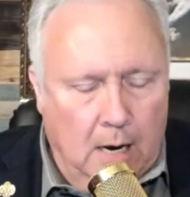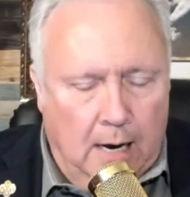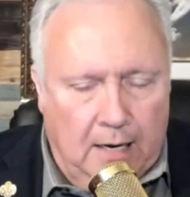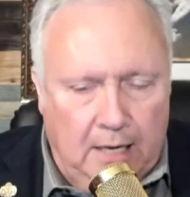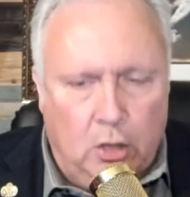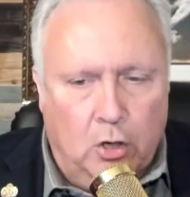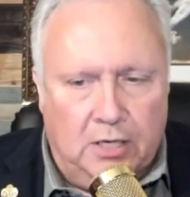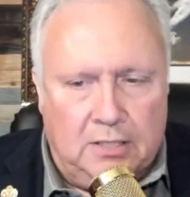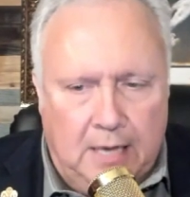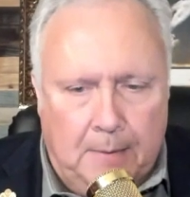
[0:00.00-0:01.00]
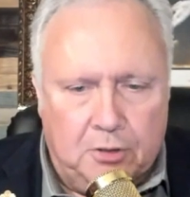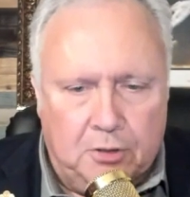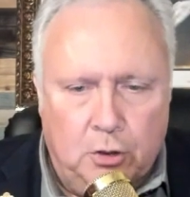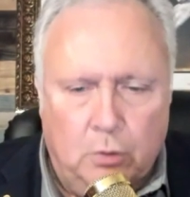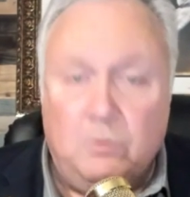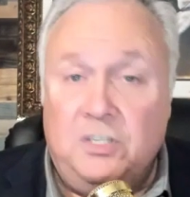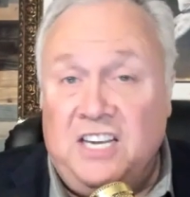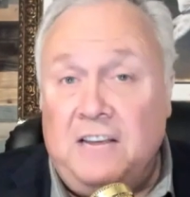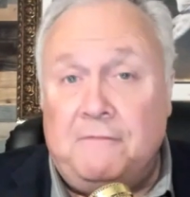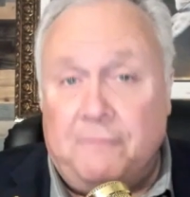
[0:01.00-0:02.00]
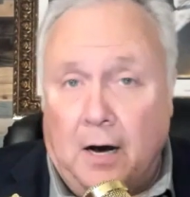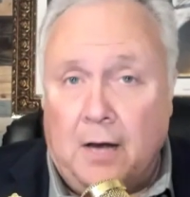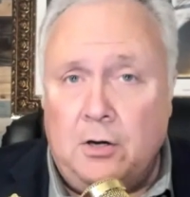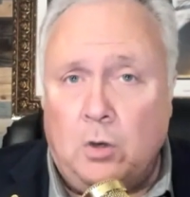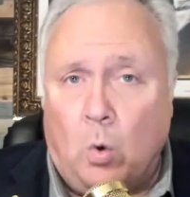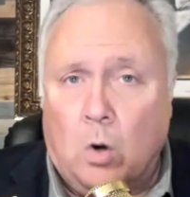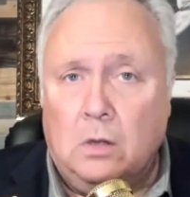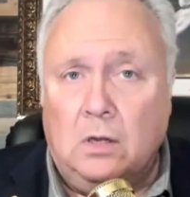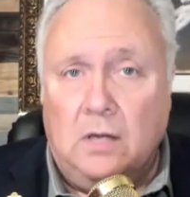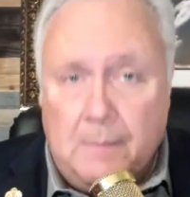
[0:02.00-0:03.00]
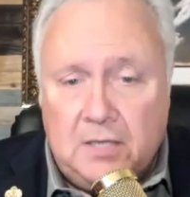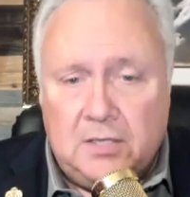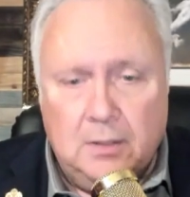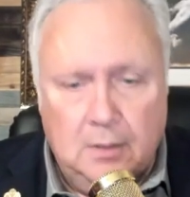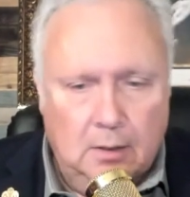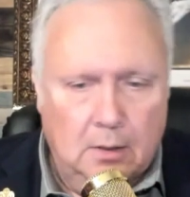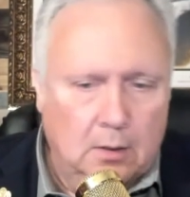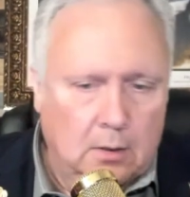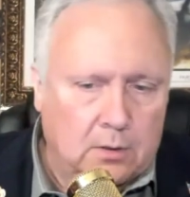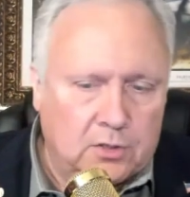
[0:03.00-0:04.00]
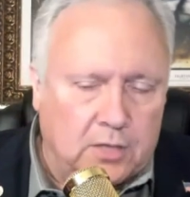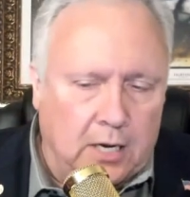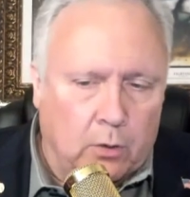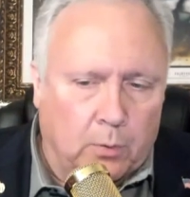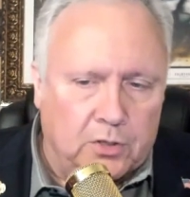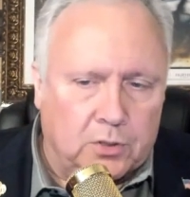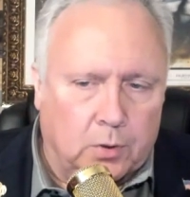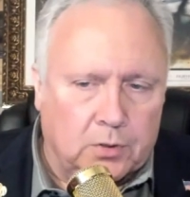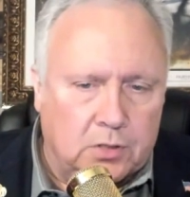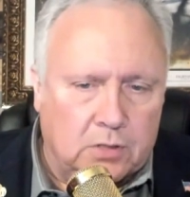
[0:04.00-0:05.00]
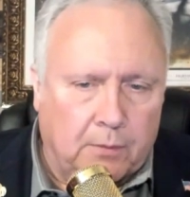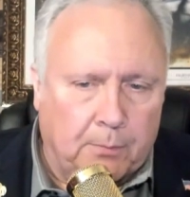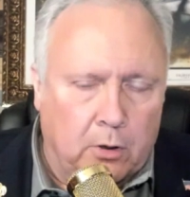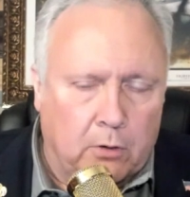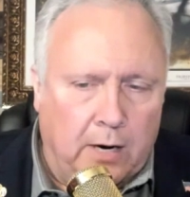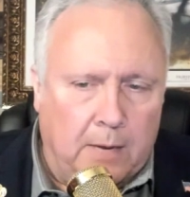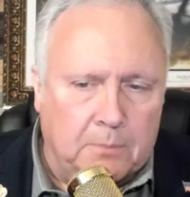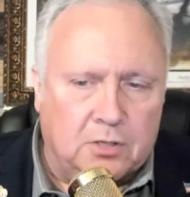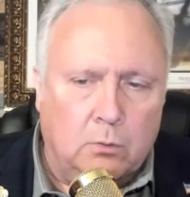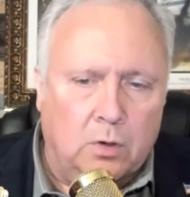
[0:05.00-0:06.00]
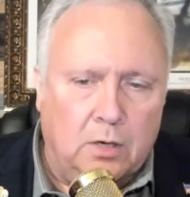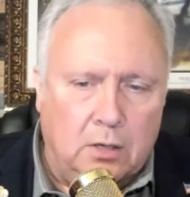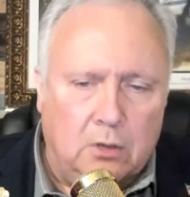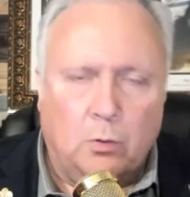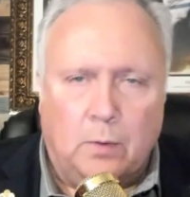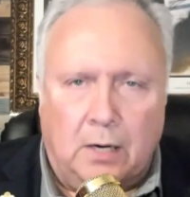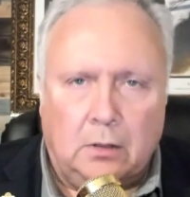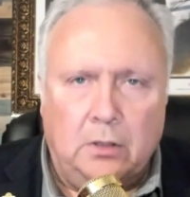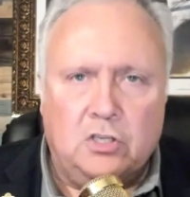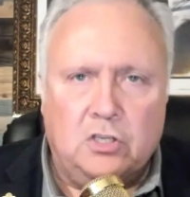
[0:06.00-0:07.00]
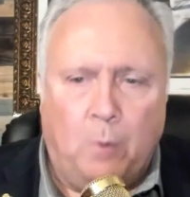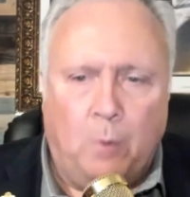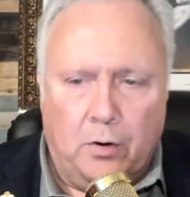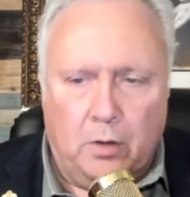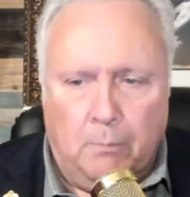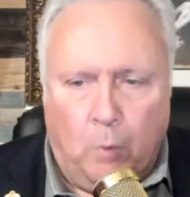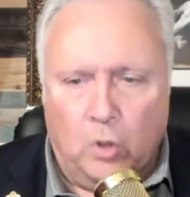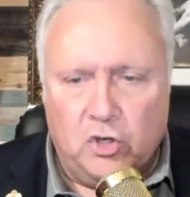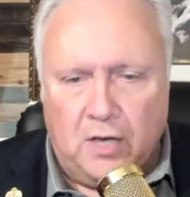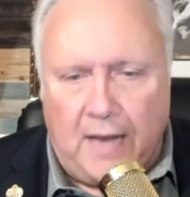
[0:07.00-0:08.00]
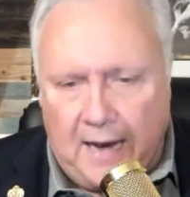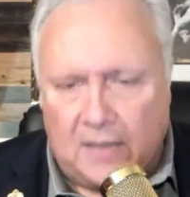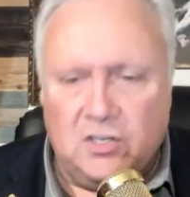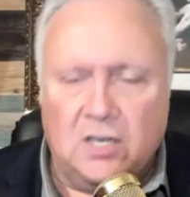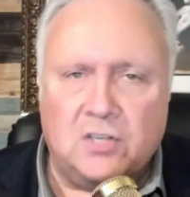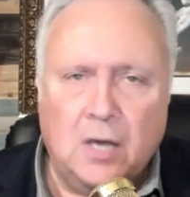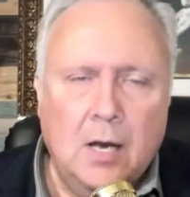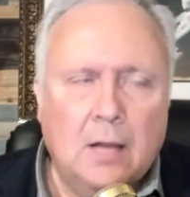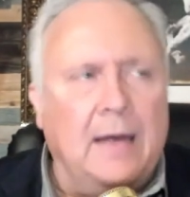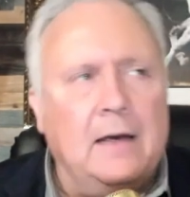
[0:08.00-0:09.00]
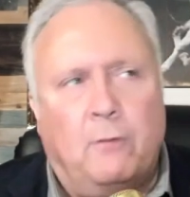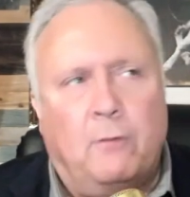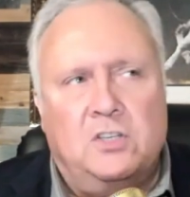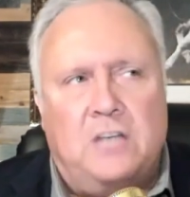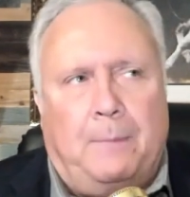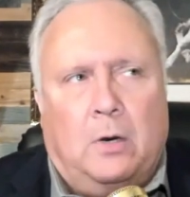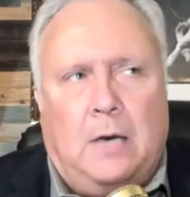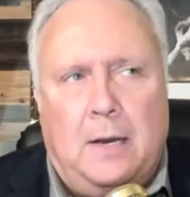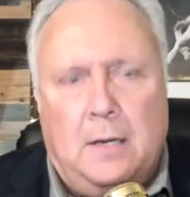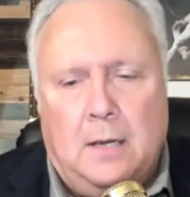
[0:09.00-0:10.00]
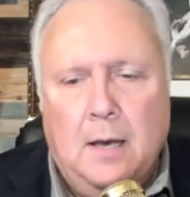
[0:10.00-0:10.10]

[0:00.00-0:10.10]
He could attempt to defund or limit state resources for programs that would indirectly support abortion access, like, for example, cutting